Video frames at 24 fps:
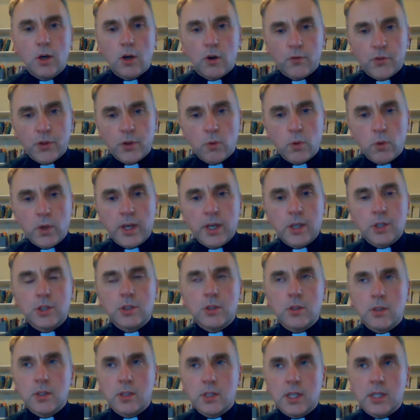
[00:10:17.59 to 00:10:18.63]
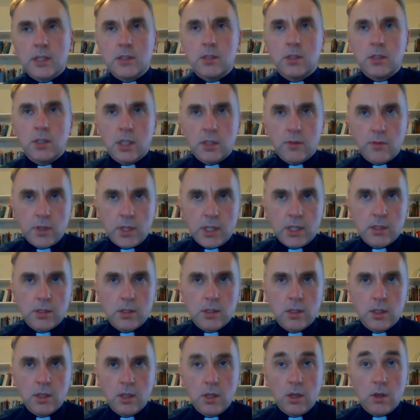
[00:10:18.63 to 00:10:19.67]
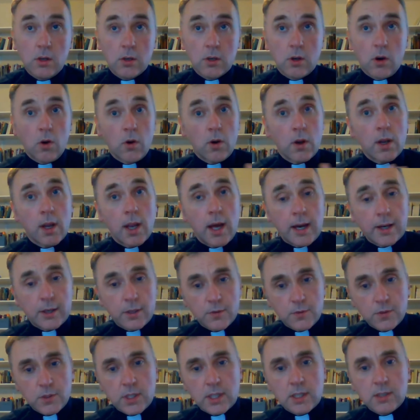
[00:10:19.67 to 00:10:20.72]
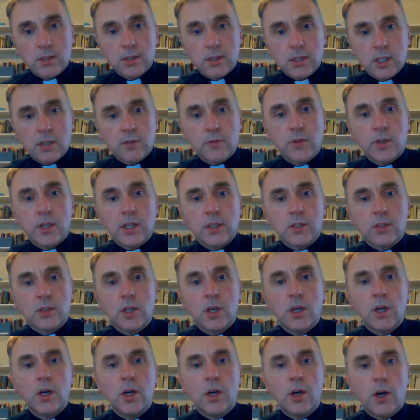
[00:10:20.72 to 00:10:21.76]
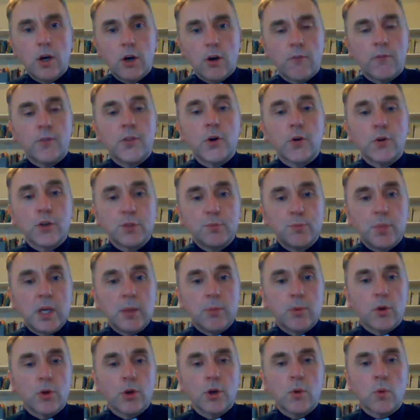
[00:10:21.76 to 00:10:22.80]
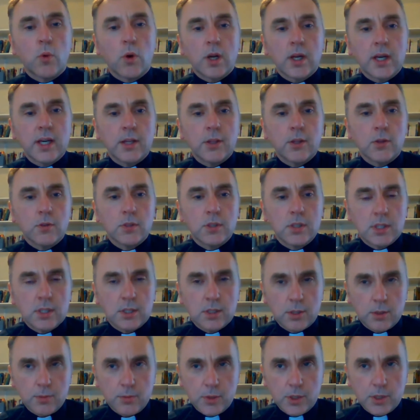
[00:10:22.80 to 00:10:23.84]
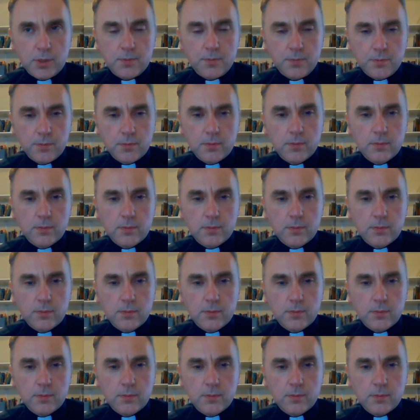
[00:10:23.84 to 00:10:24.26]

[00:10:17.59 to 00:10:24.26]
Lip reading: of the racial sensitivities or lack of sensitivities of those people who work in those systems.